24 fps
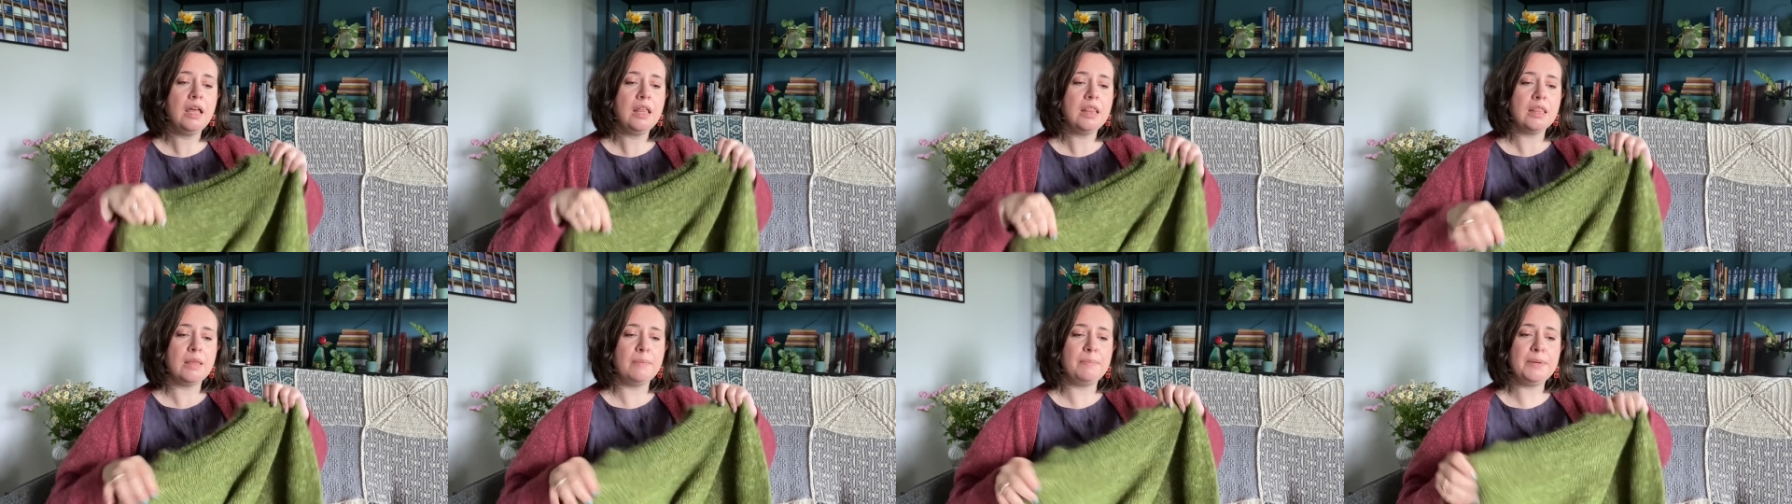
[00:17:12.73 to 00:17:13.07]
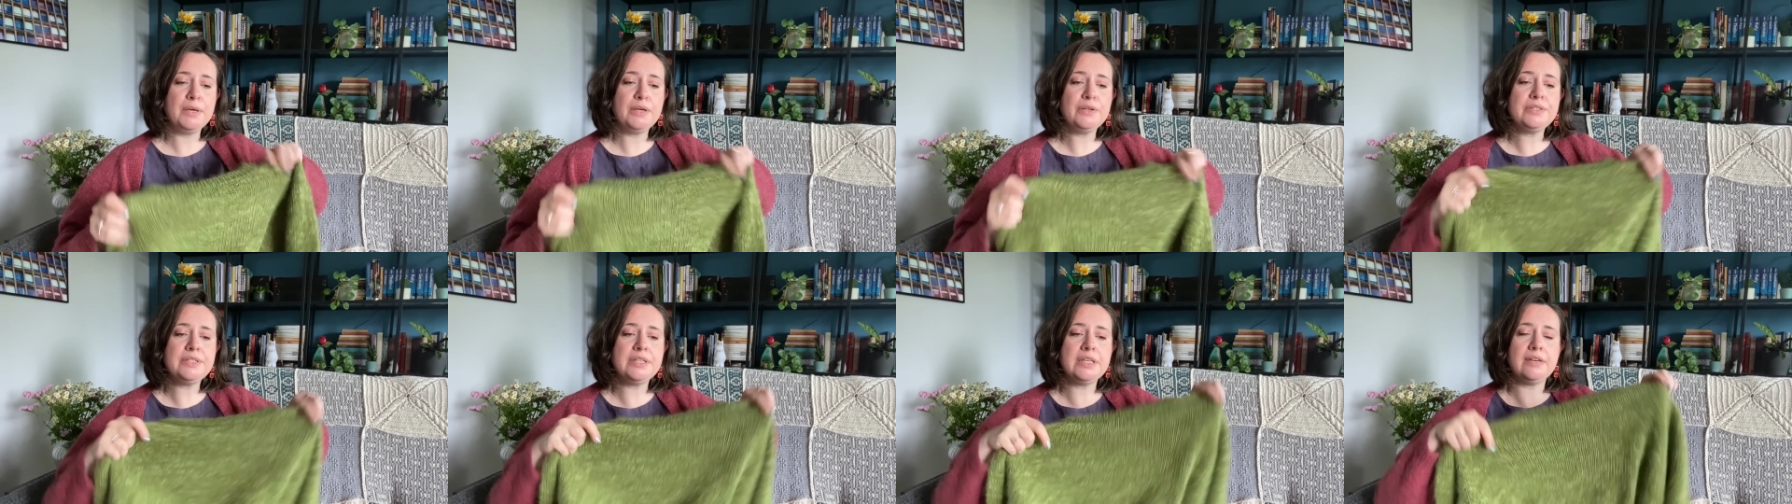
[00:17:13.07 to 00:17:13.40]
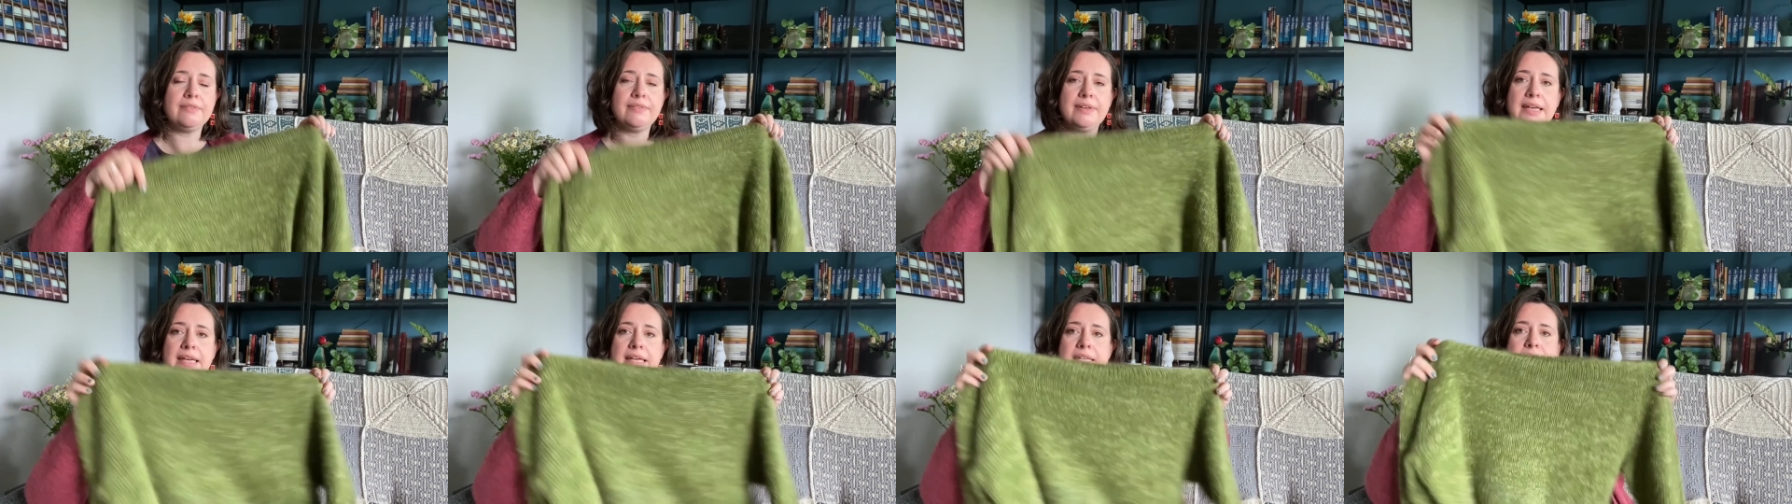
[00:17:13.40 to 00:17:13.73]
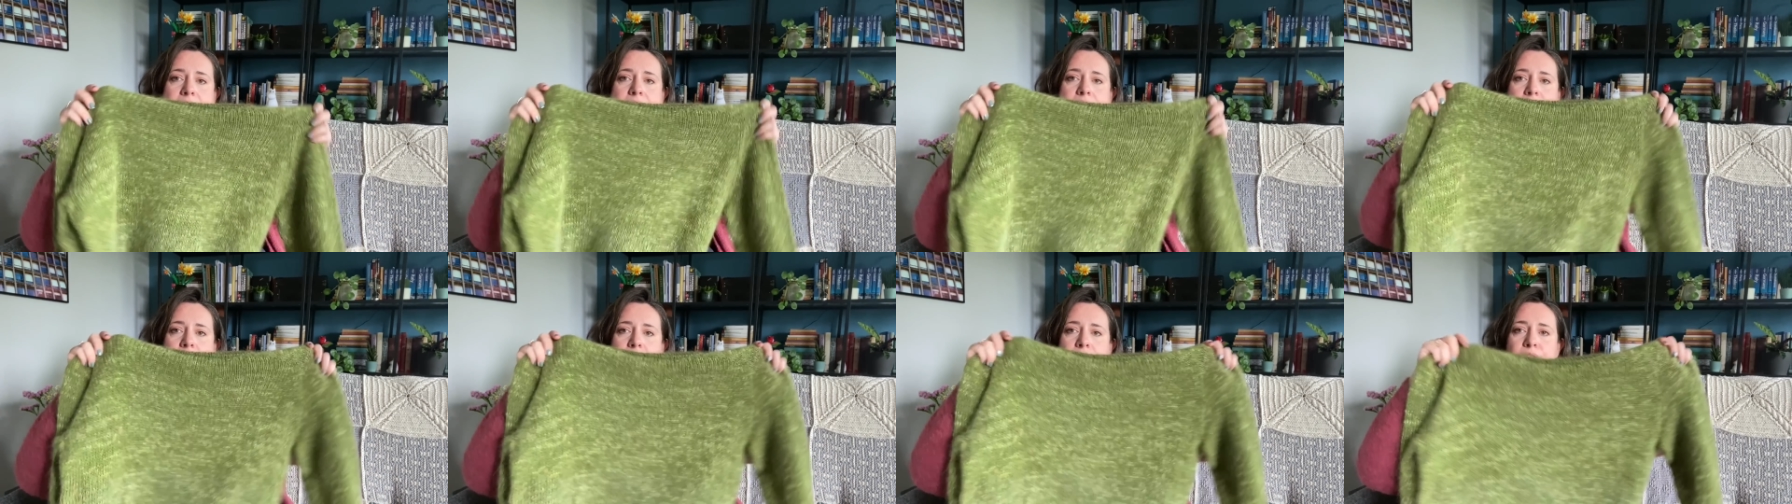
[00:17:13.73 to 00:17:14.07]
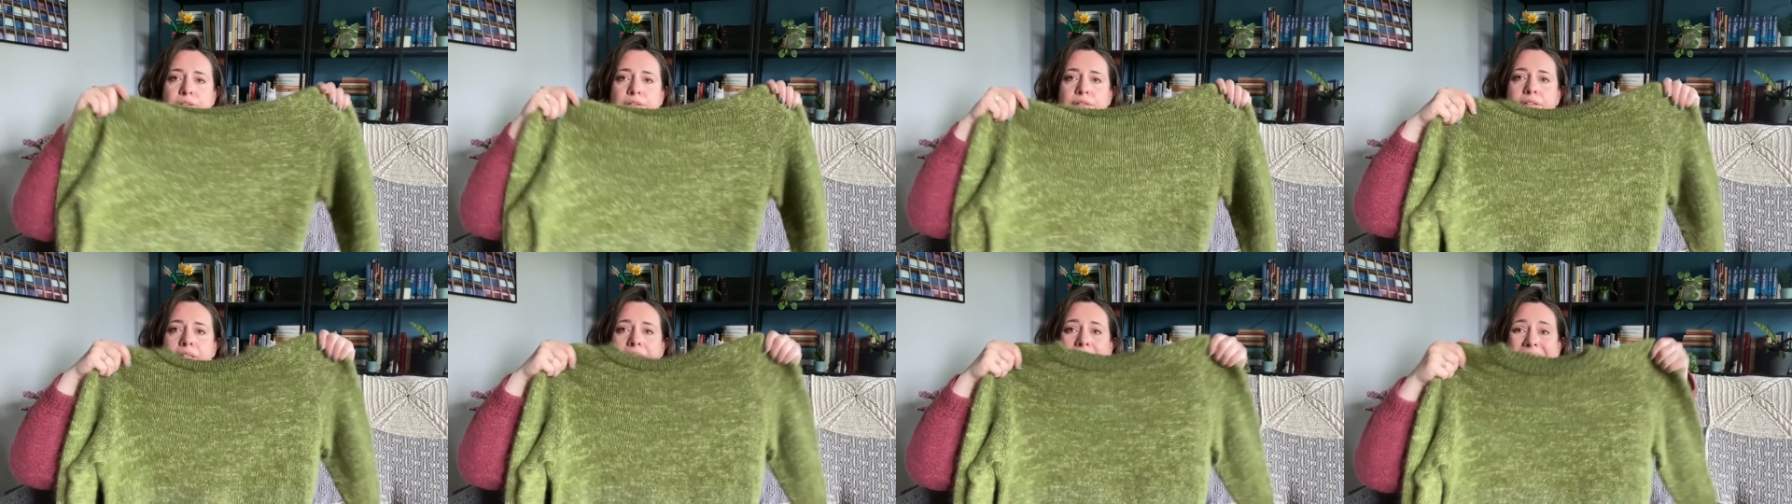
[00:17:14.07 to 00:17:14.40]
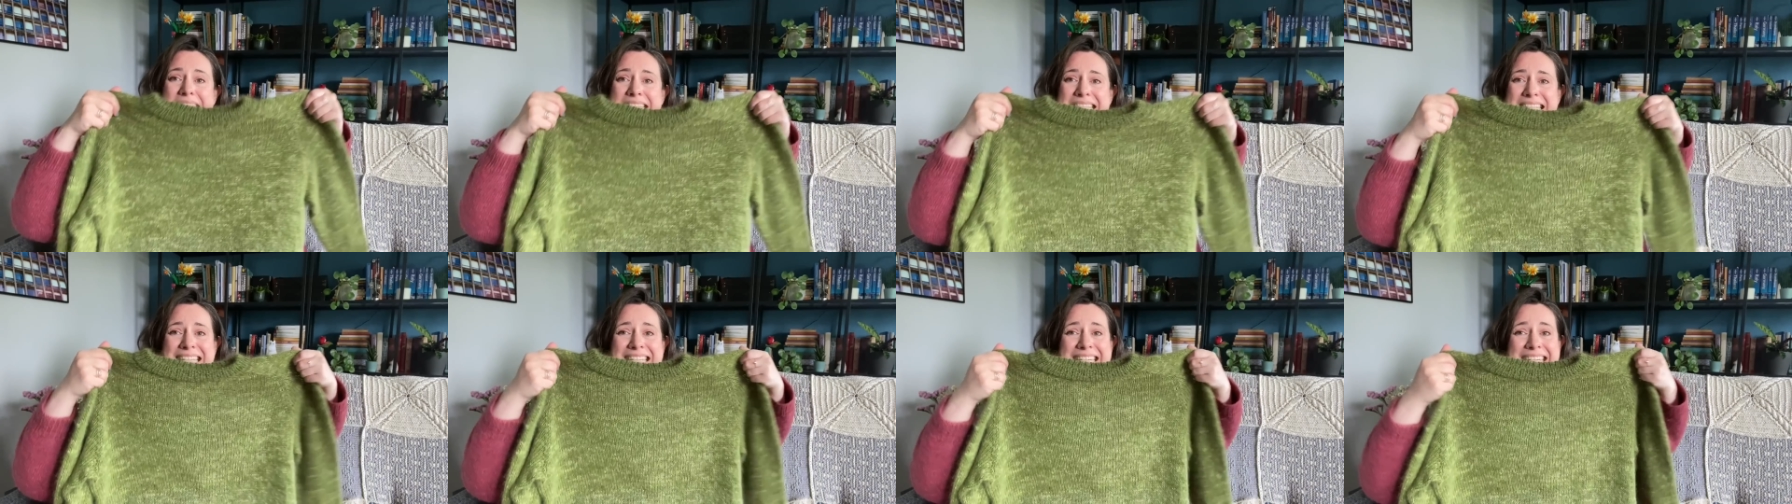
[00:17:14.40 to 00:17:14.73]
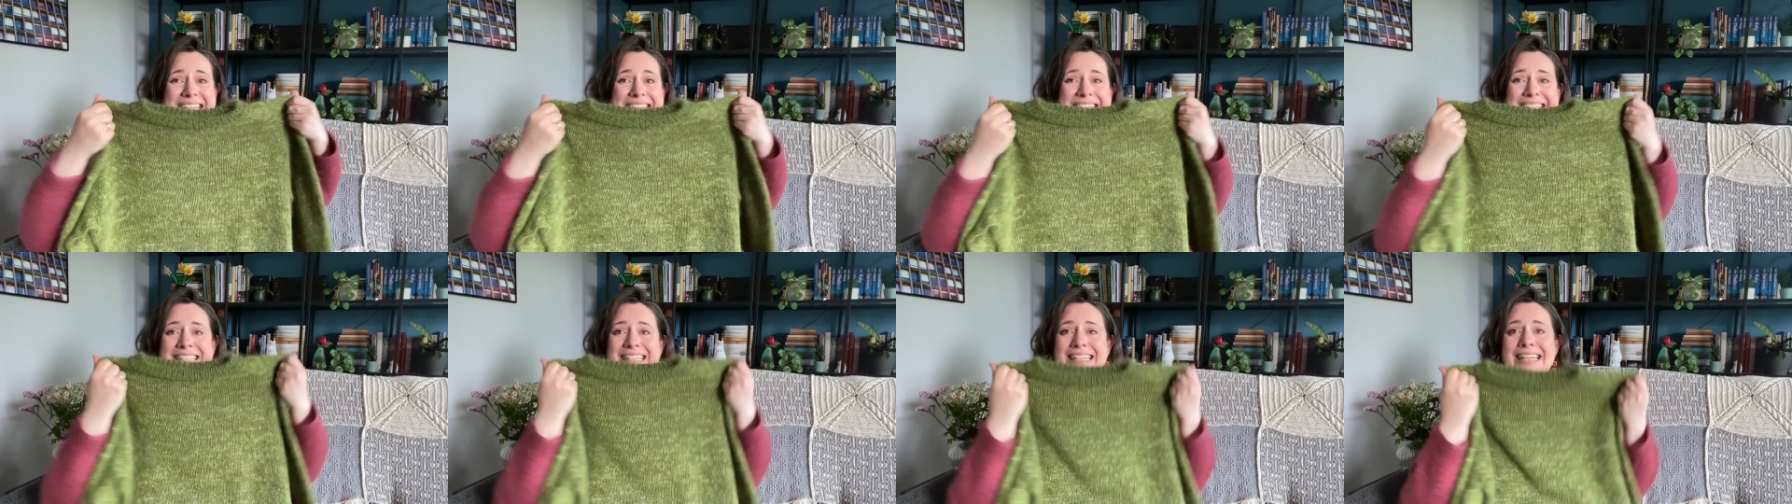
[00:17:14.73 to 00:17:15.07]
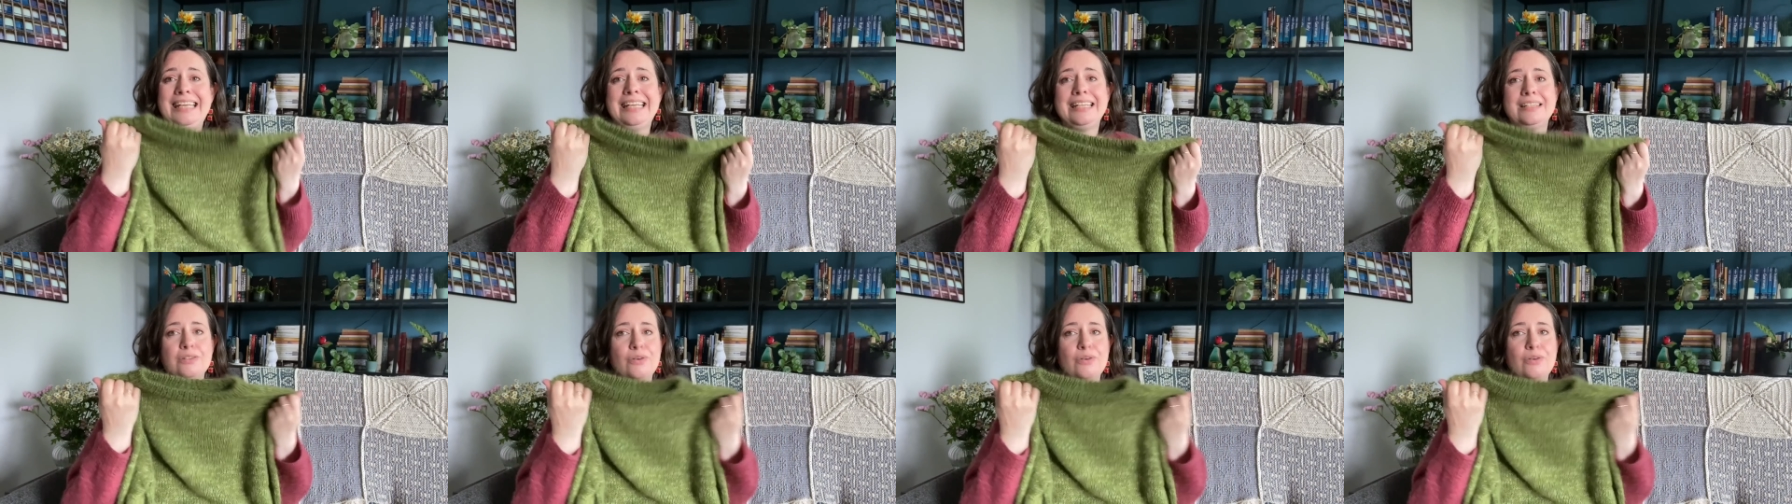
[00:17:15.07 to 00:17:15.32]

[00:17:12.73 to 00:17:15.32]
The beauty of it is though, is that it's knit